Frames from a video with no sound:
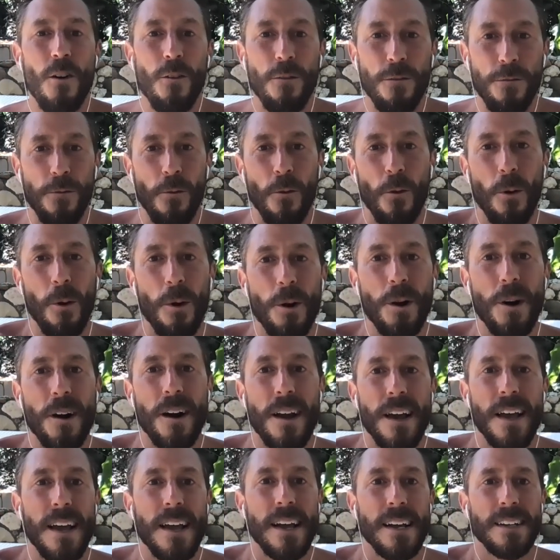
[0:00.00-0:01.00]
for
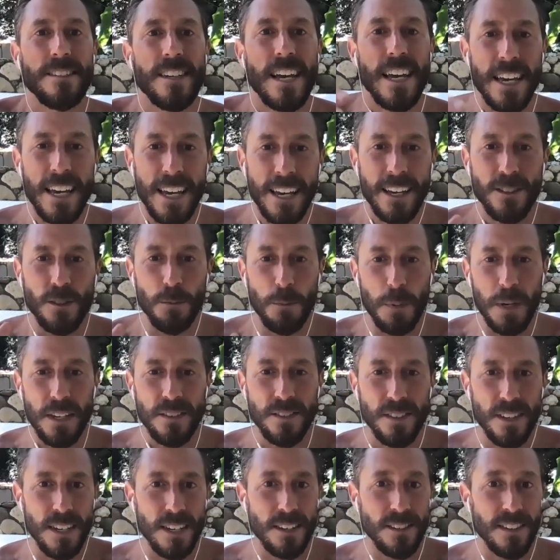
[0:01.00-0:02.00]
taking a
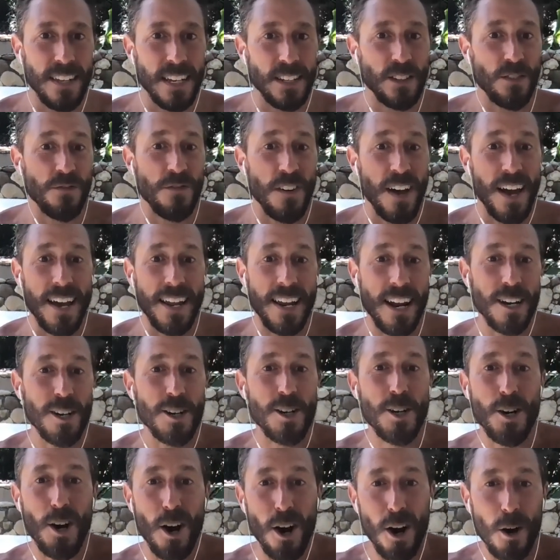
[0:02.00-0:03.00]
species that's fed a
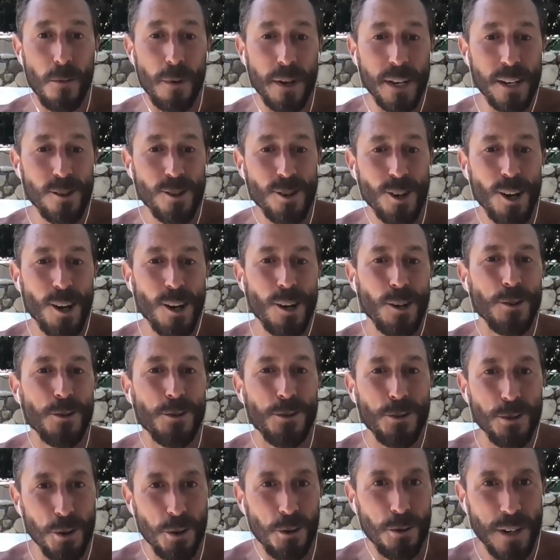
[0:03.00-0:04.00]
garbage
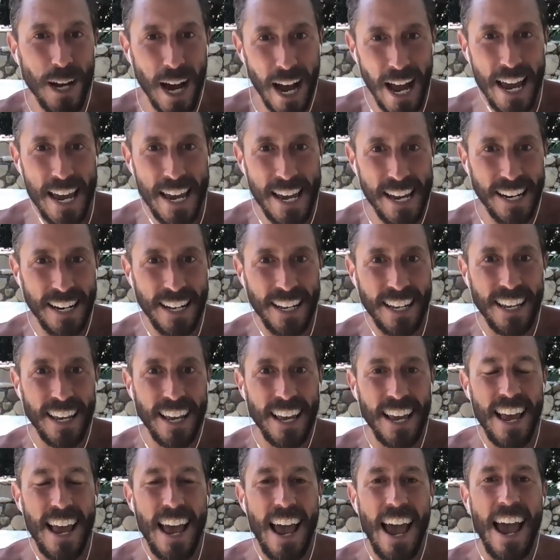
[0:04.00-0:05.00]
zoo diet
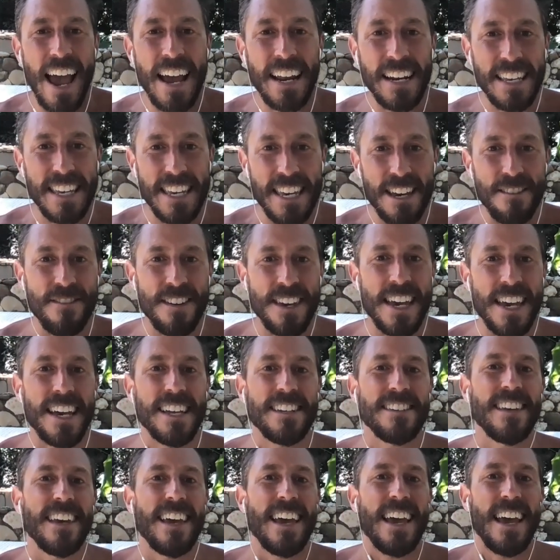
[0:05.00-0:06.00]
and giving
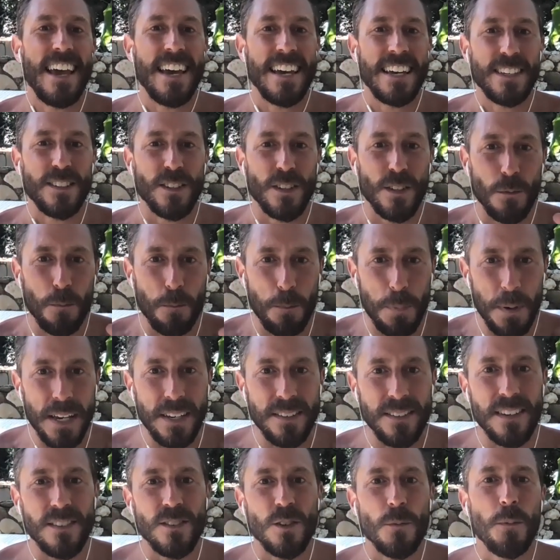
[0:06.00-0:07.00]
it a
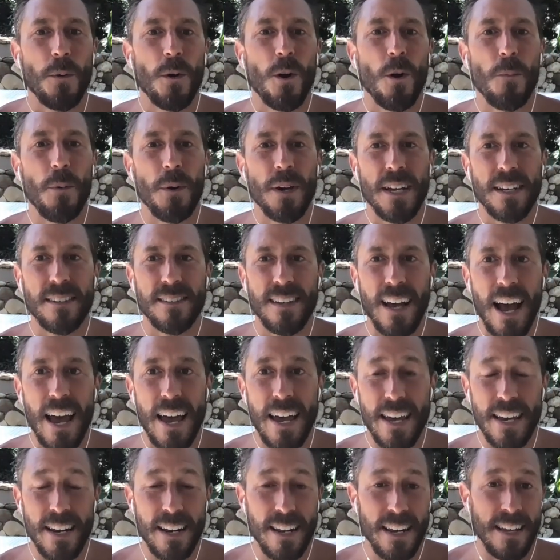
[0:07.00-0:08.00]
species-appropriate
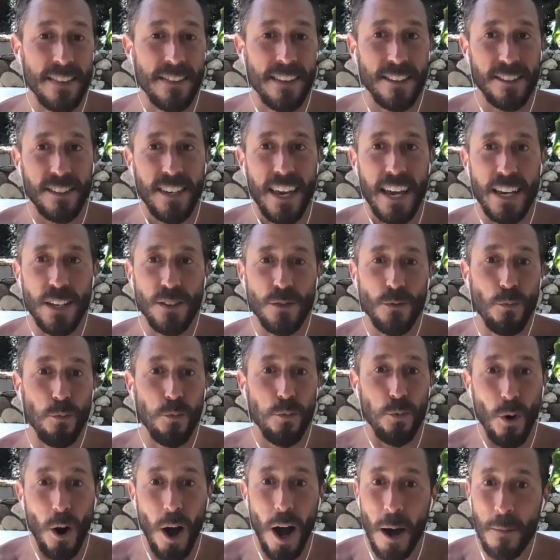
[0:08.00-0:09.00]
diet, in this case,
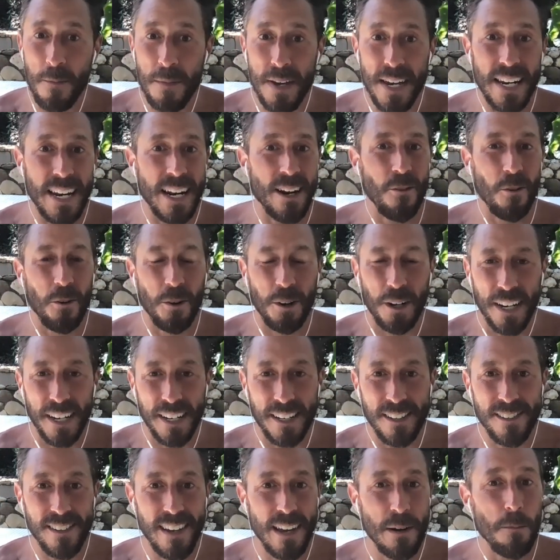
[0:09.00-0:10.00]
raw meat and
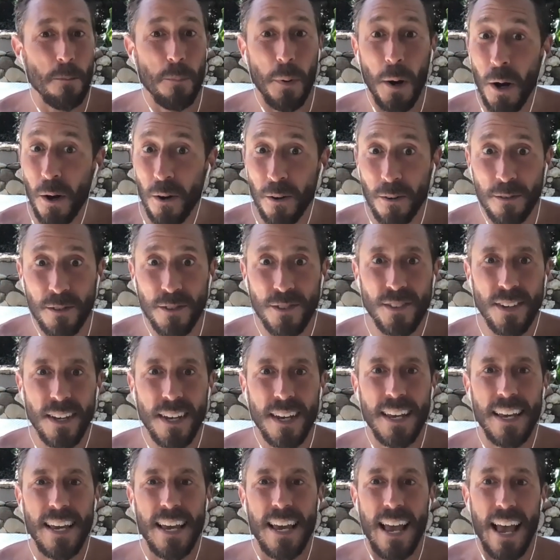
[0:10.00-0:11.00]
organs and bones.
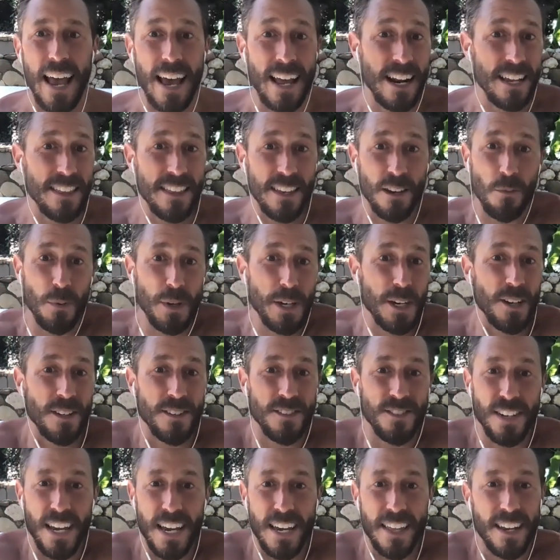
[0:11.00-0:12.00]
And I think we
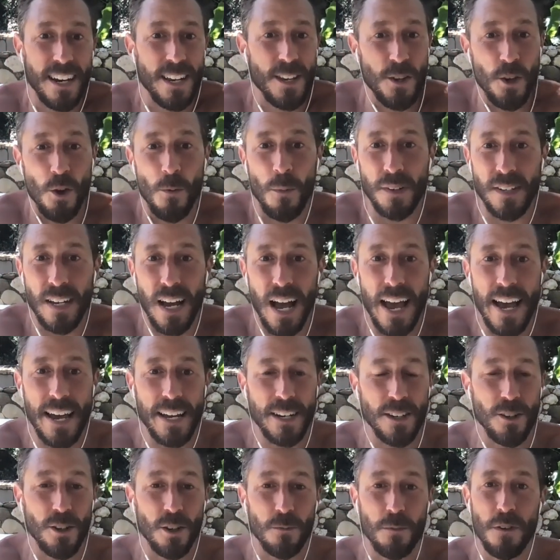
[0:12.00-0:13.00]
could say that a human
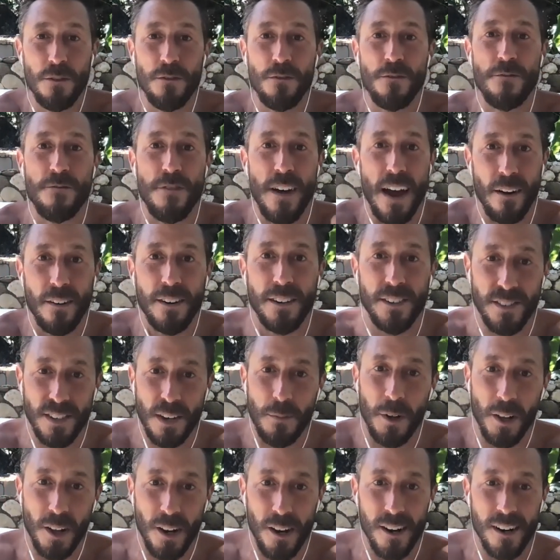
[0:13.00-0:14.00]
diet could be very
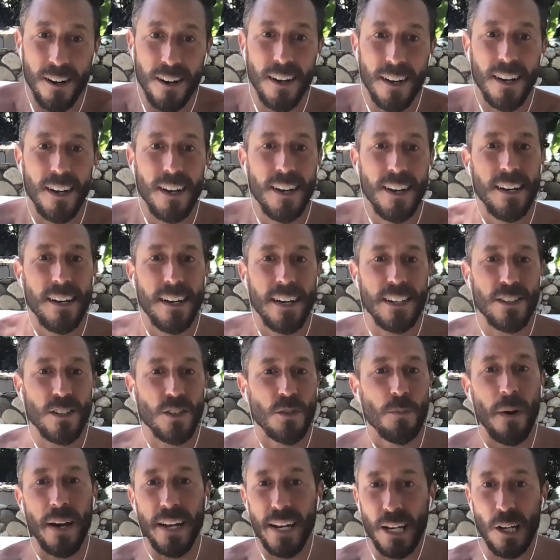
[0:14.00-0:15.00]
similar. It
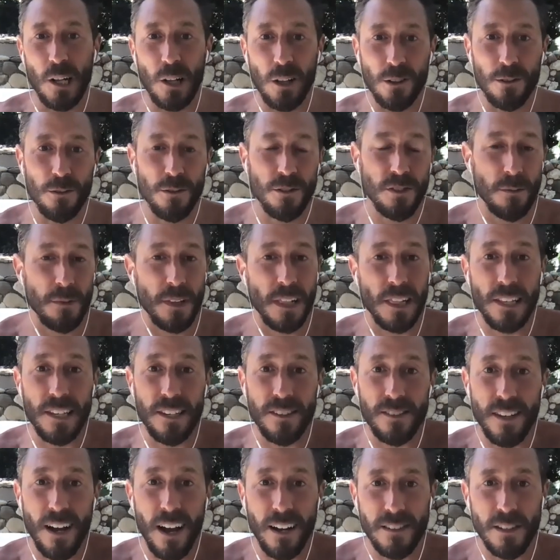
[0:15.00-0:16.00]
just might include some of the
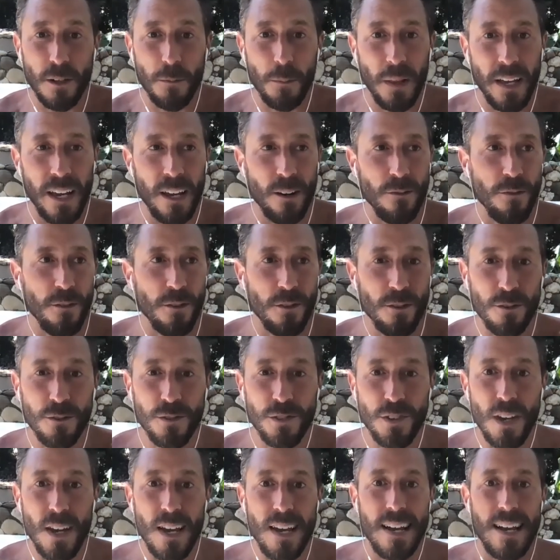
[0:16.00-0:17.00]
least toxic plant
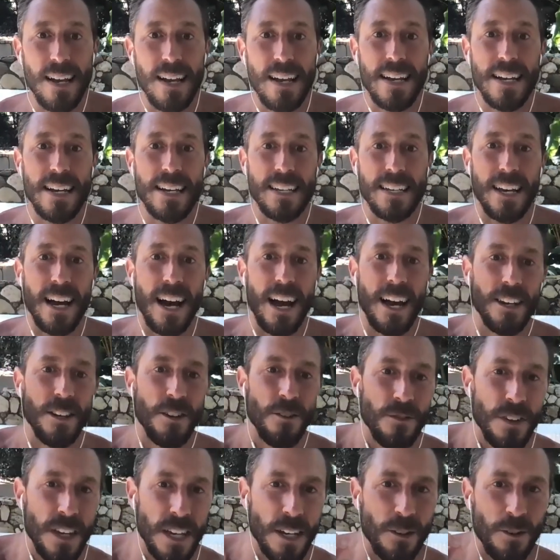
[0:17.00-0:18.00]
foods. It got
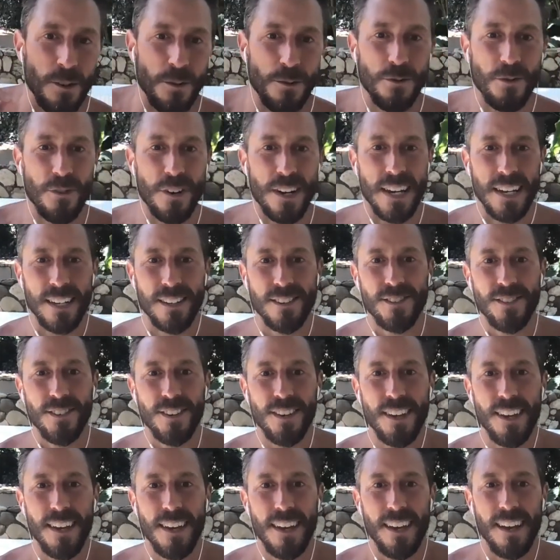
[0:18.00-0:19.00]
unique nutrients,
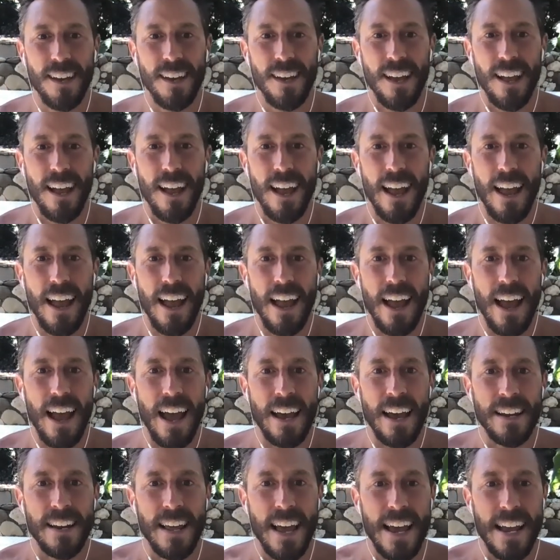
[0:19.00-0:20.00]

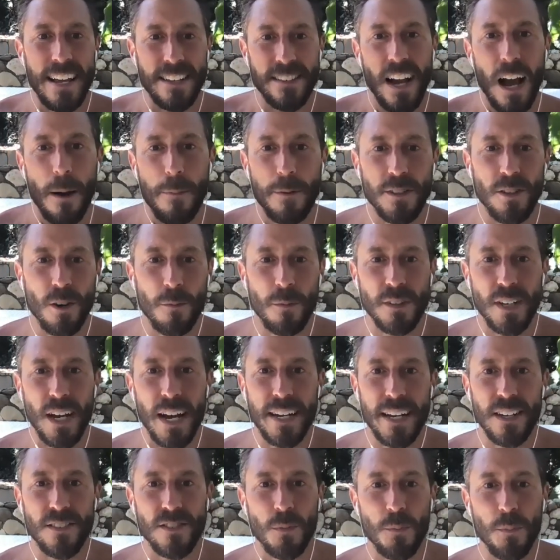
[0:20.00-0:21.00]
and atopic
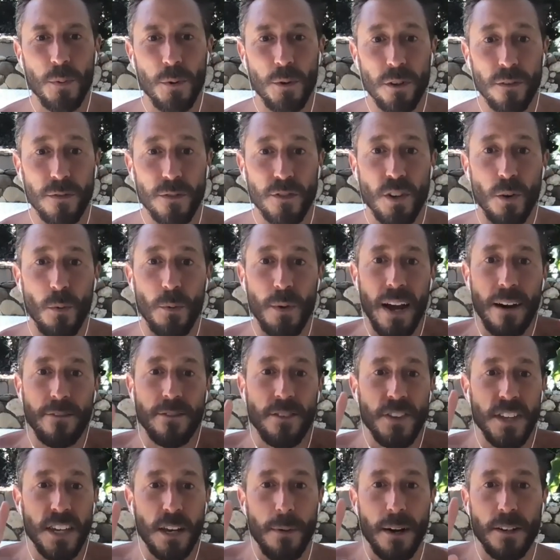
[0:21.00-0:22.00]
dermatitis improved. So we have
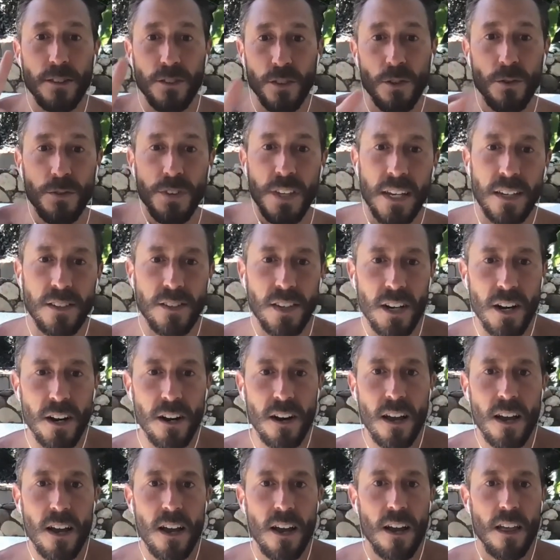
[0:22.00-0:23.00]
to think about two things here.
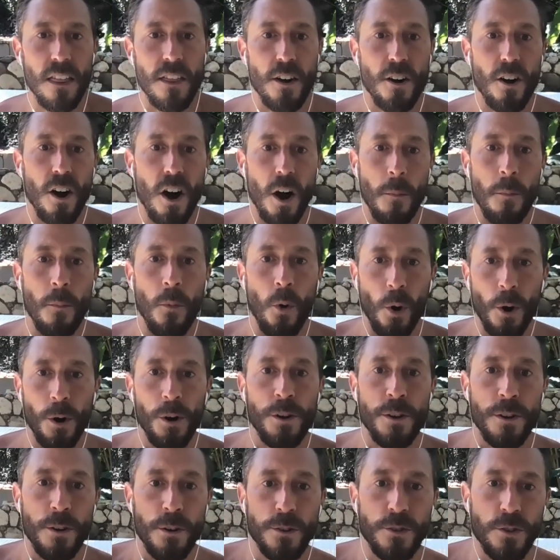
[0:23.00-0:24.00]
There are more
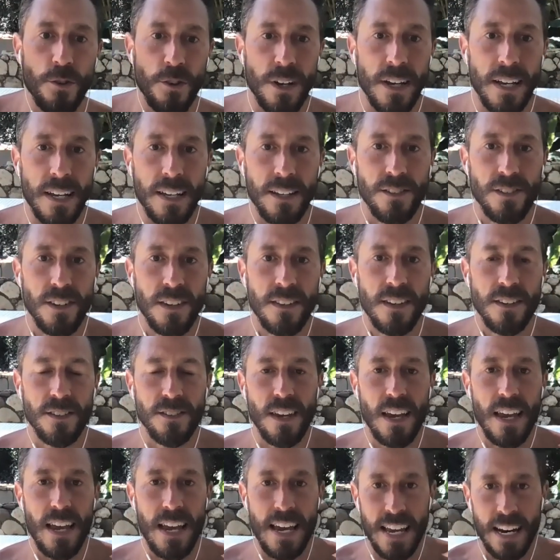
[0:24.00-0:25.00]
nutrients in
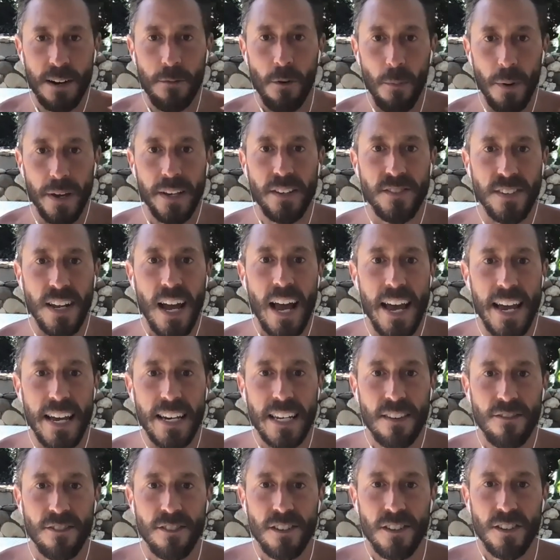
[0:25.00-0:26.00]
this animal-based
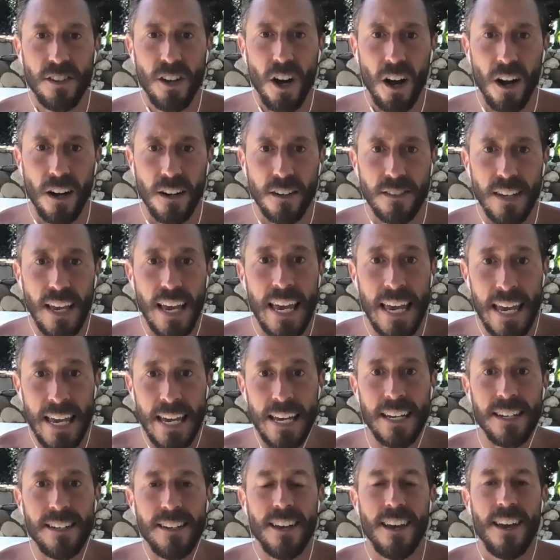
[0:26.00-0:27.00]
diet given to the dogs,
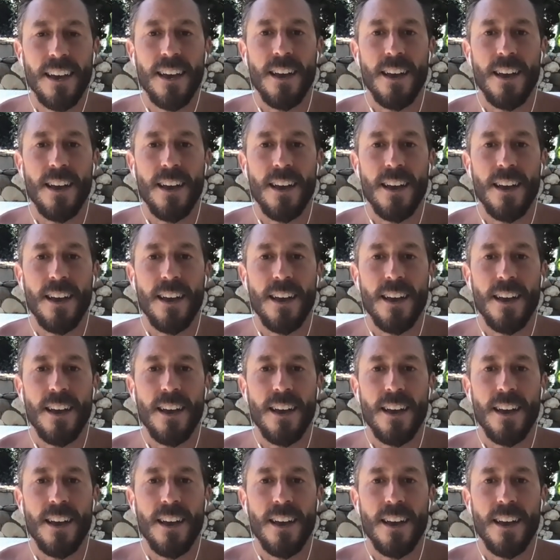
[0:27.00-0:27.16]
and